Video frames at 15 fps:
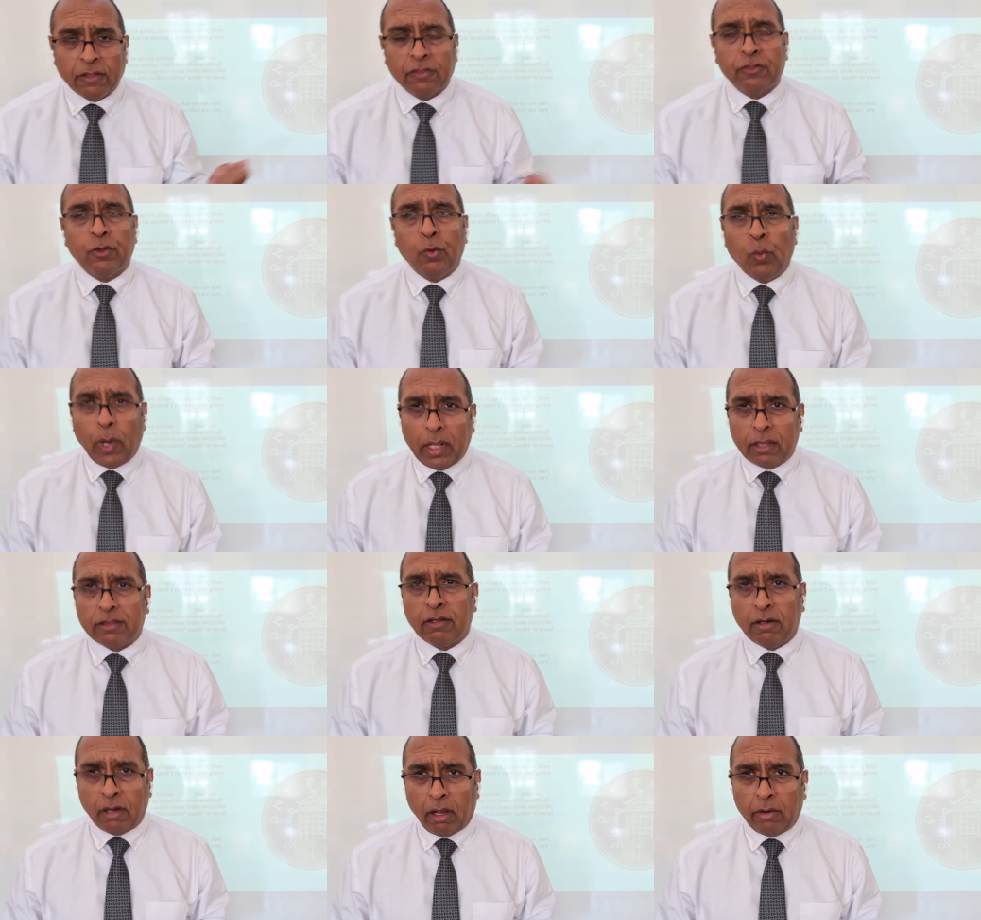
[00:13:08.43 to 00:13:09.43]
the wealth
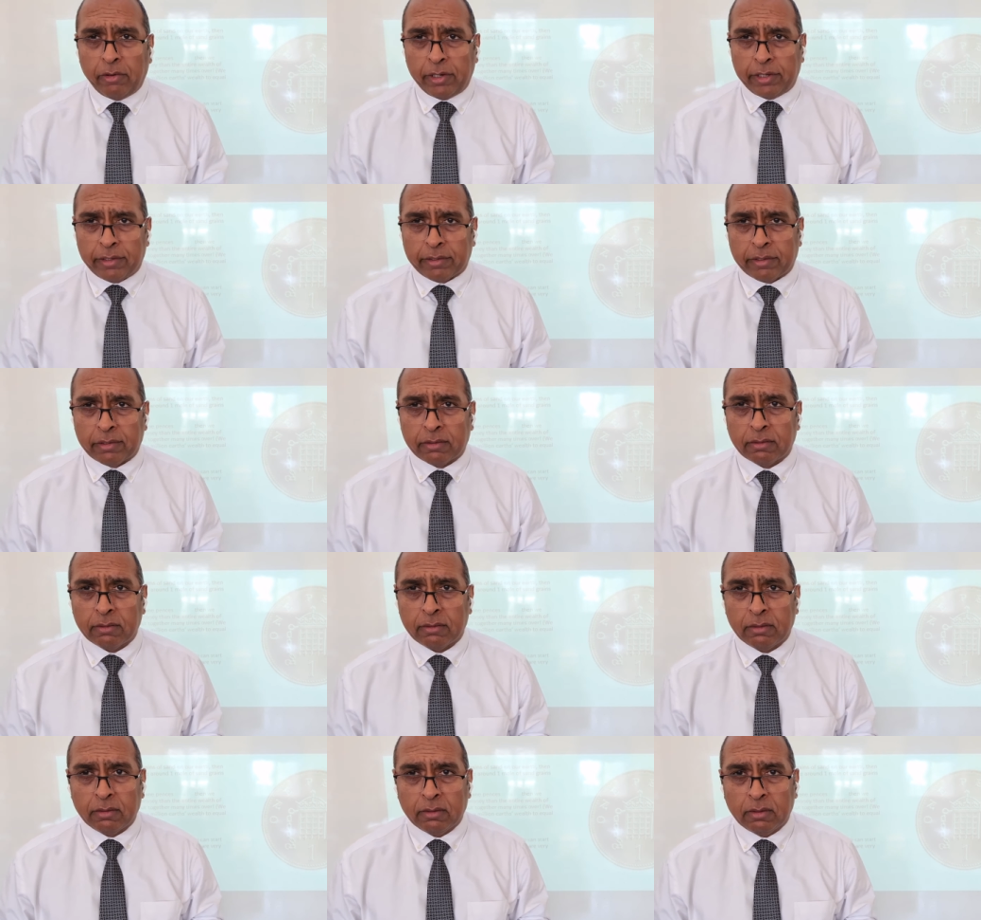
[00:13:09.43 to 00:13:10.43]
on our earth.
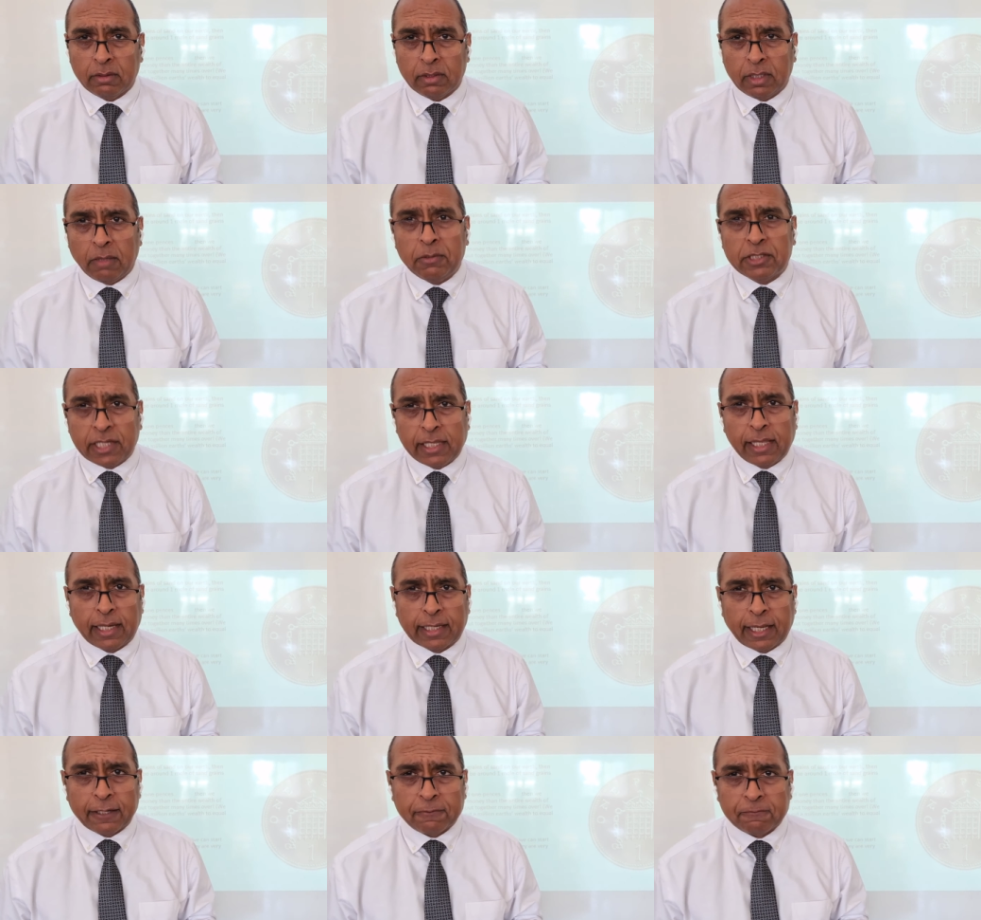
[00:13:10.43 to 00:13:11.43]
Let me say that
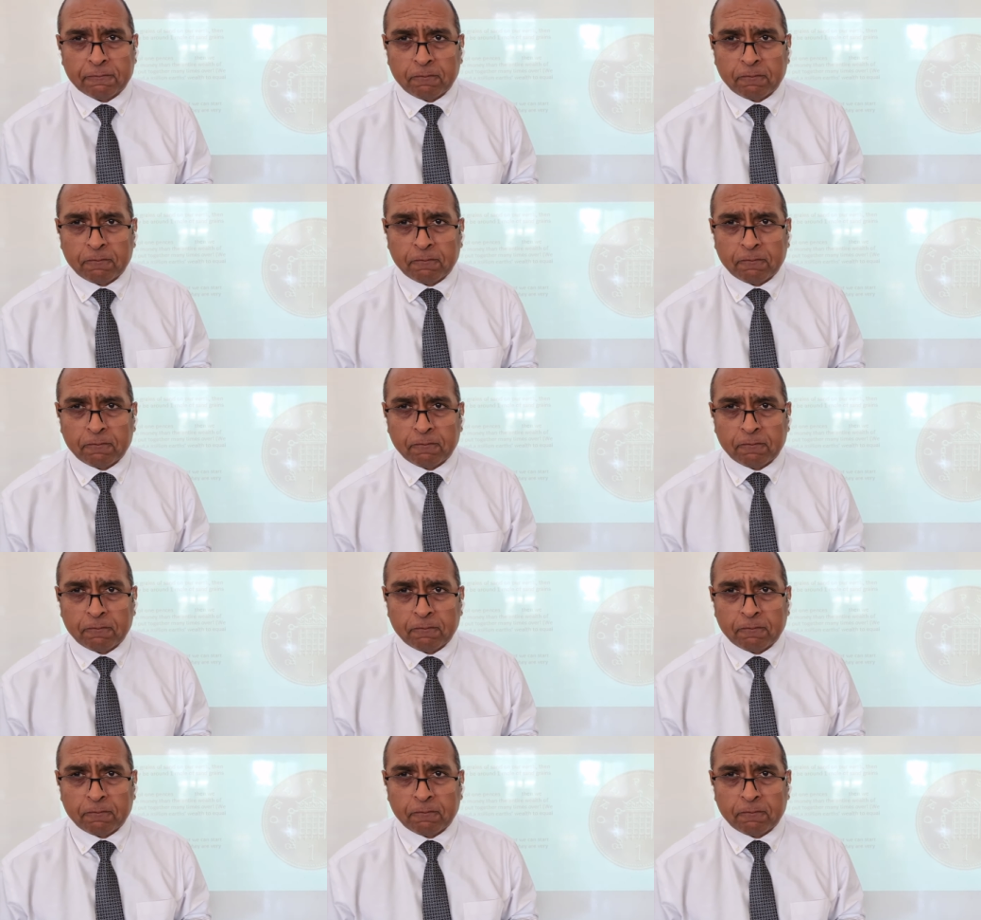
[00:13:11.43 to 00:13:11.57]
again.